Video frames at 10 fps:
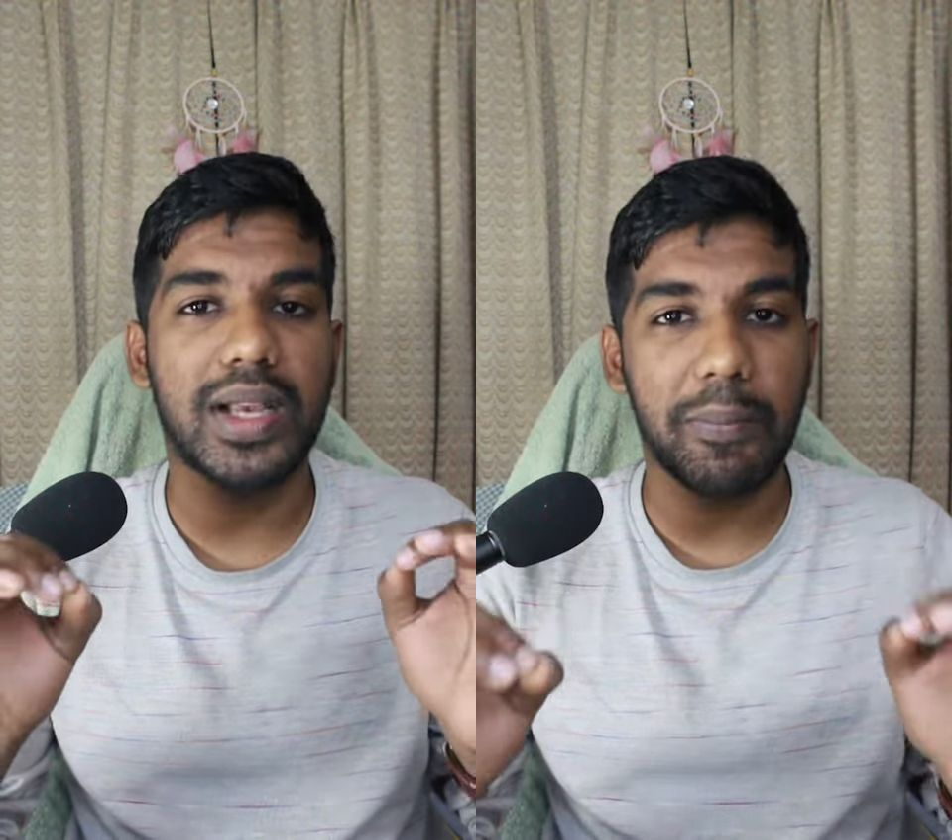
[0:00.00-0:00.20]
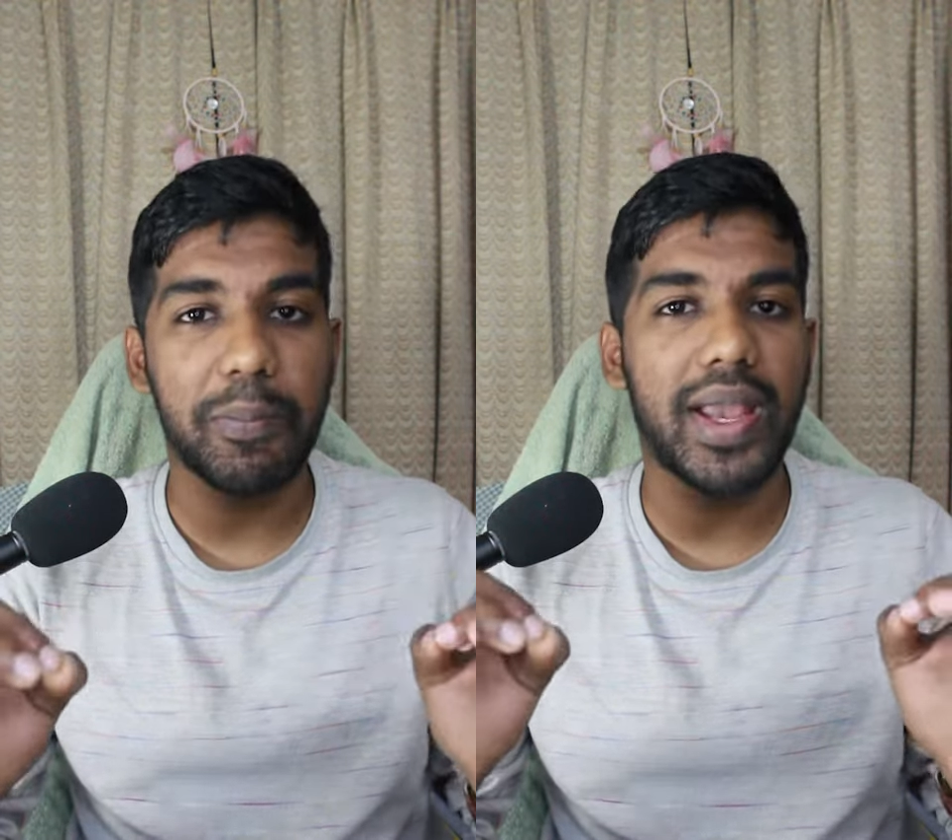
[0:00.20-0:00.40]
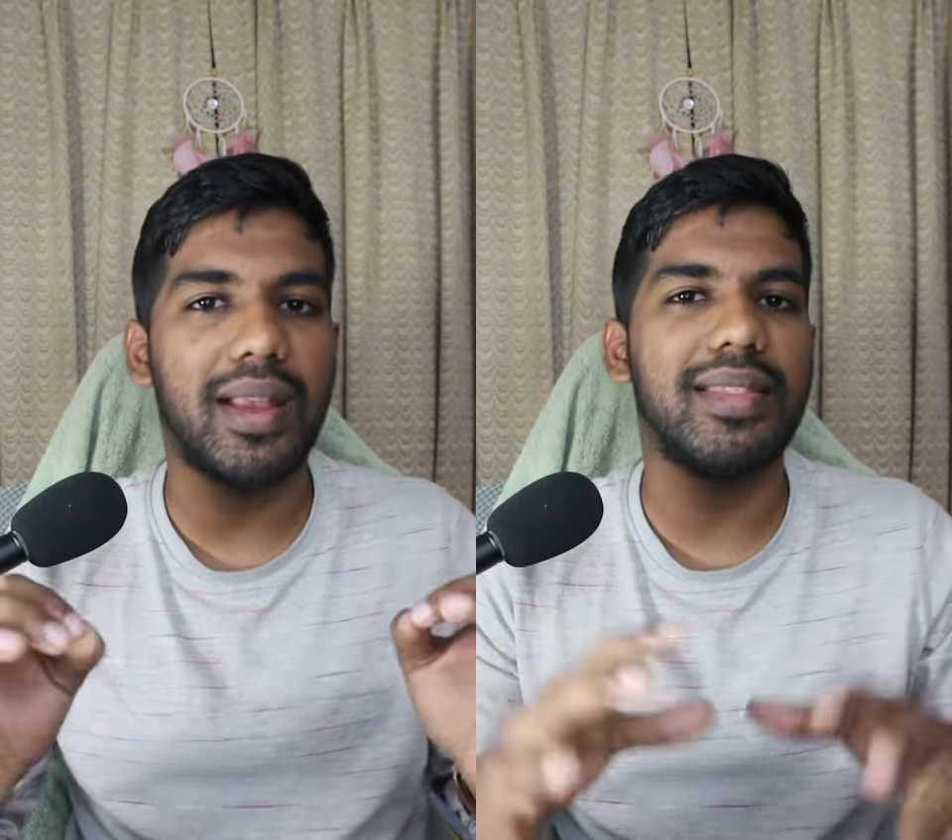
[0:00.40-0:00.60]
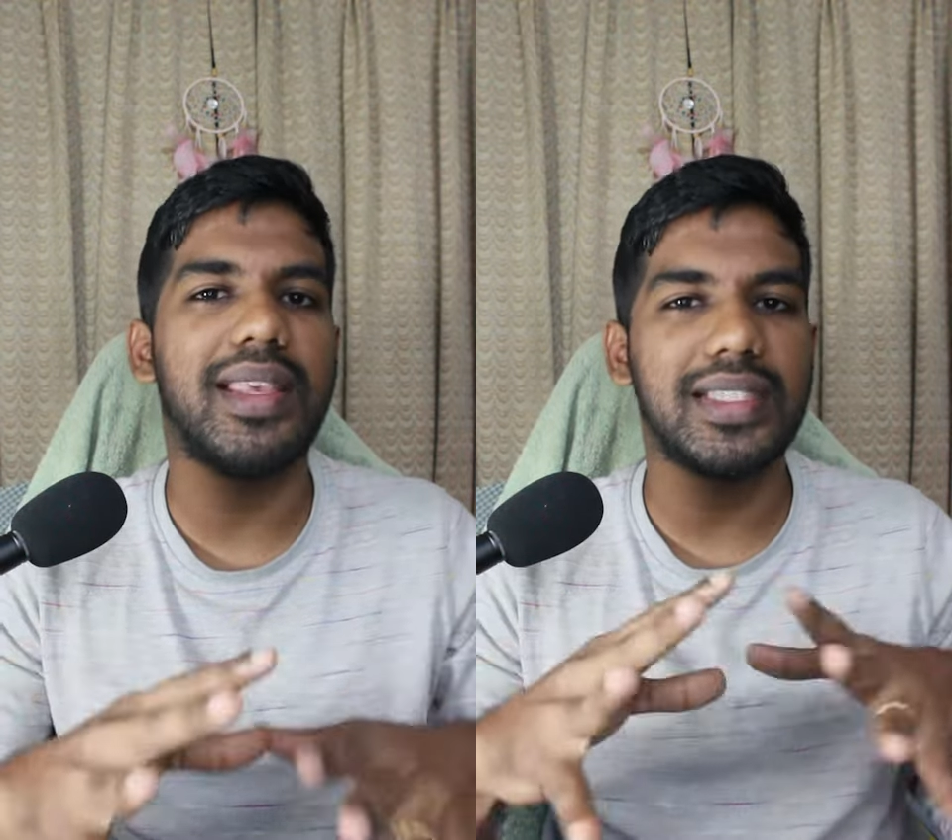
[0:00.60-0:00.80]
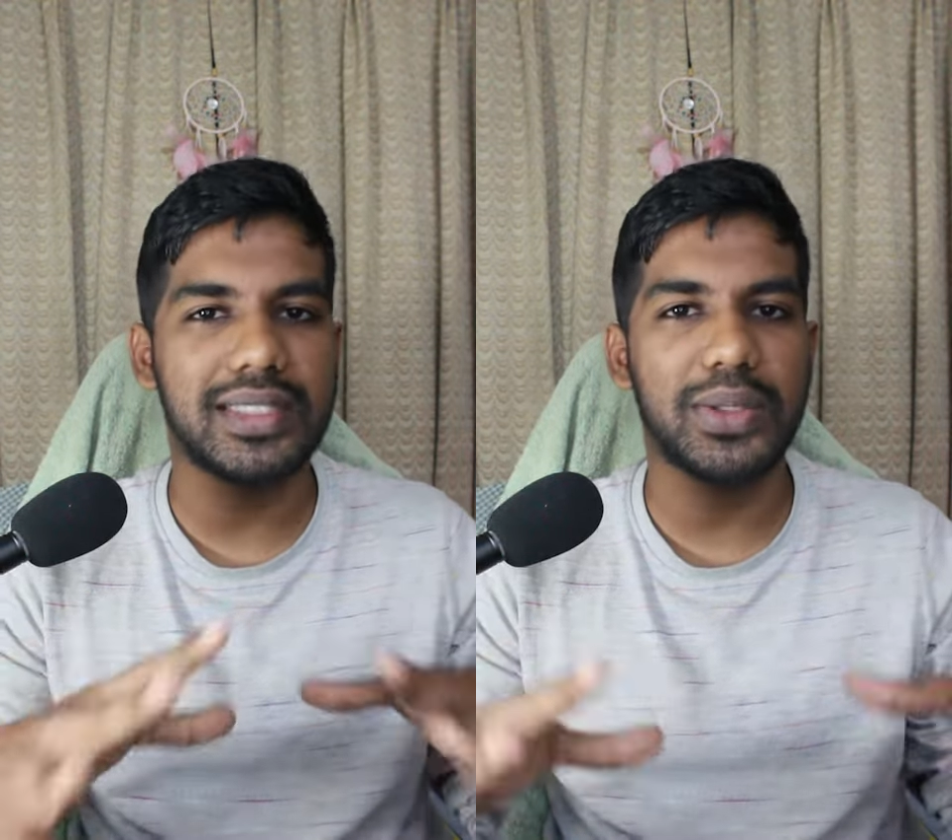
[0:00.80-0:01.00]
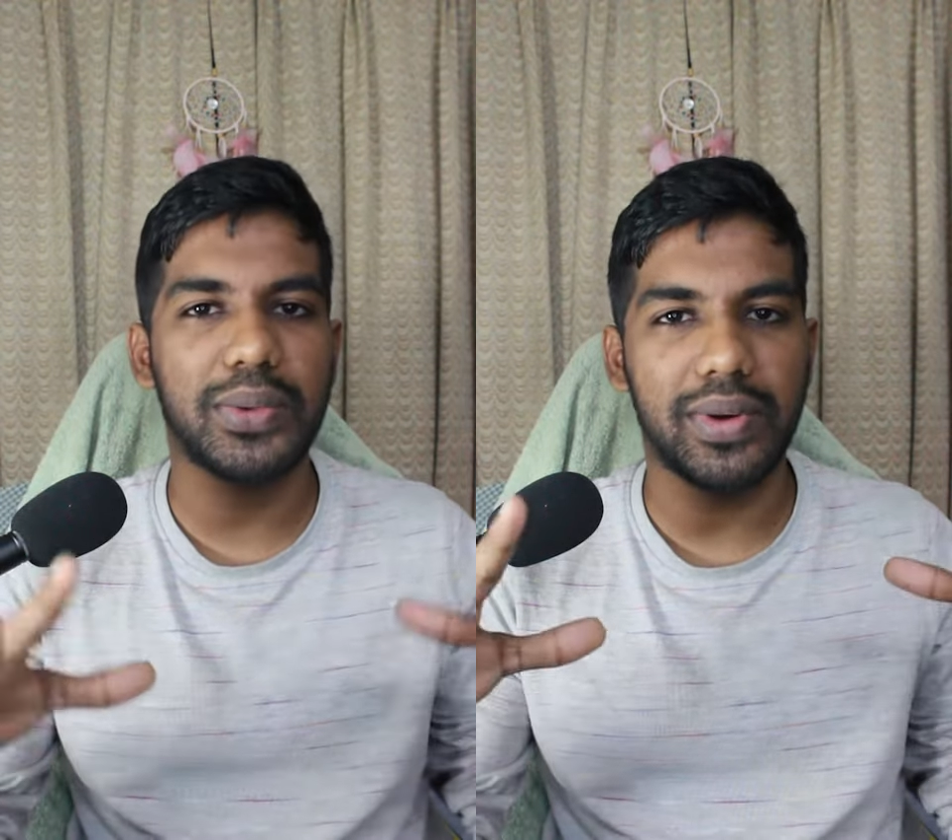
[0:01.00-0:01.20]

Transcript: compare these two